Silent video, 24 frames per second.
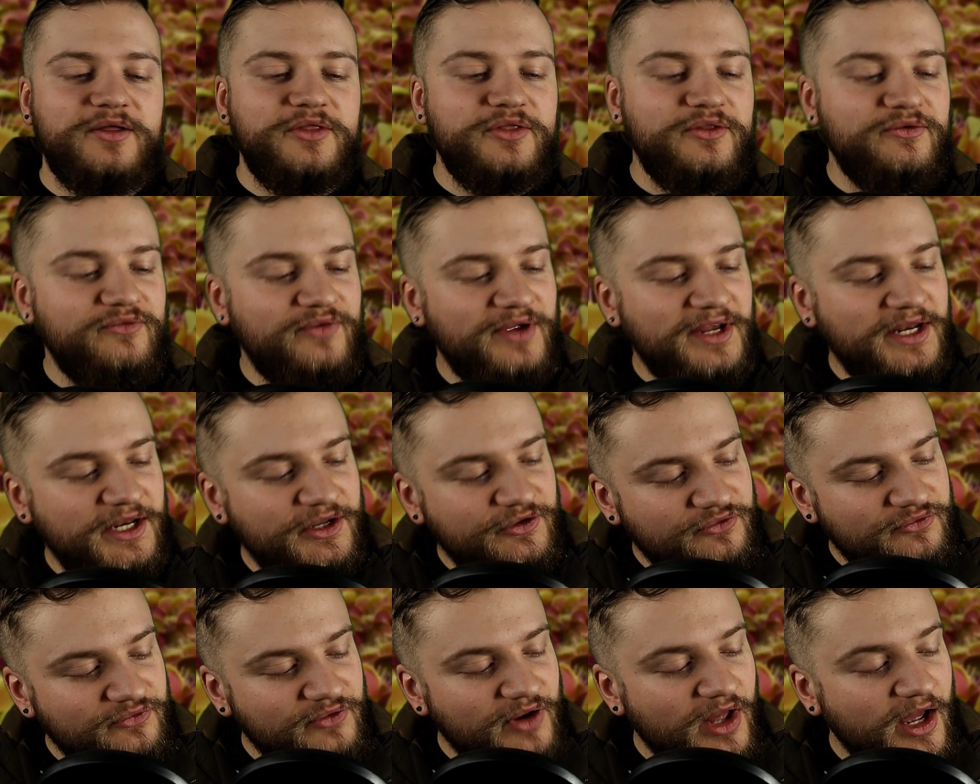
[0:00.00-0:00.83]
The
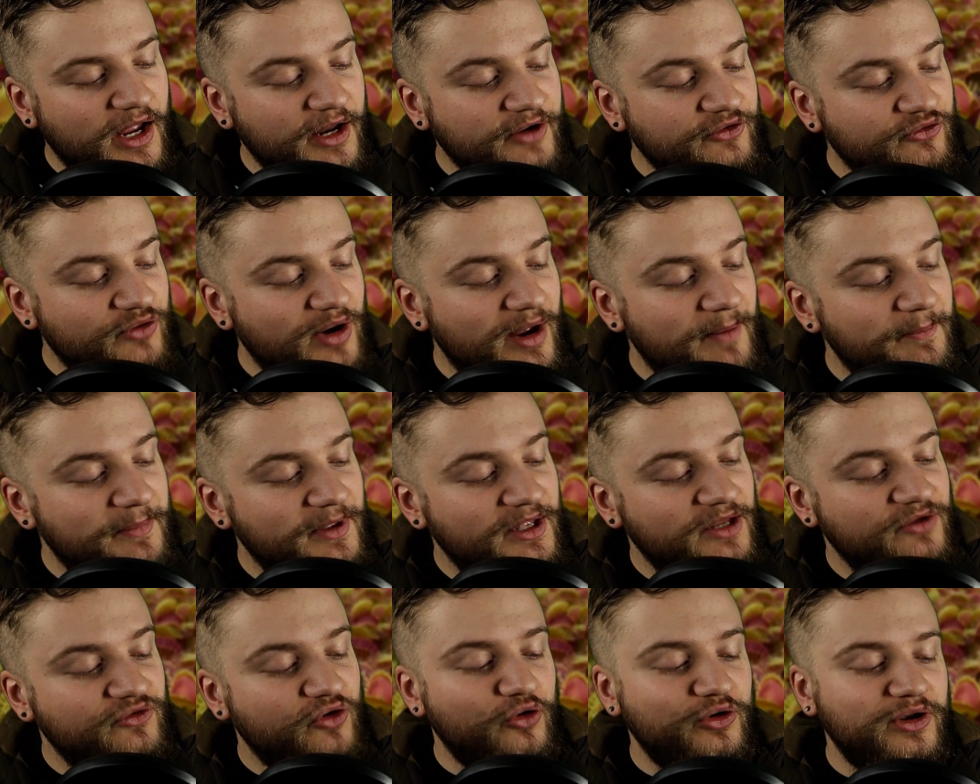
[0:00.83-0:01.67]
Venus flytrap
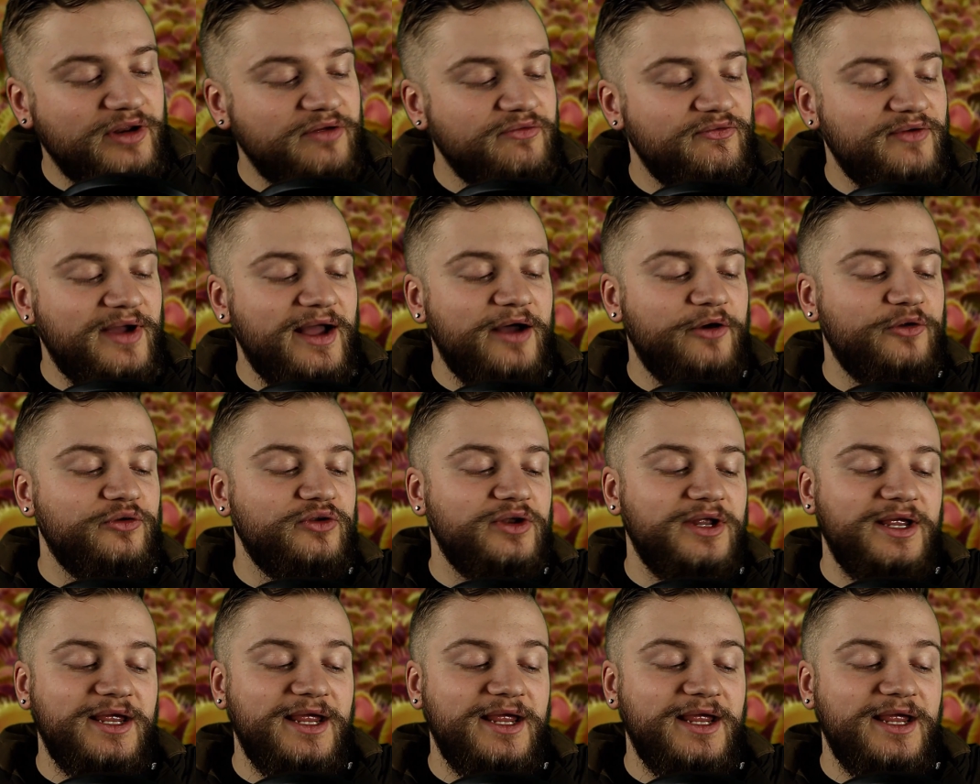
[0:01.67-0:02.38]
is only found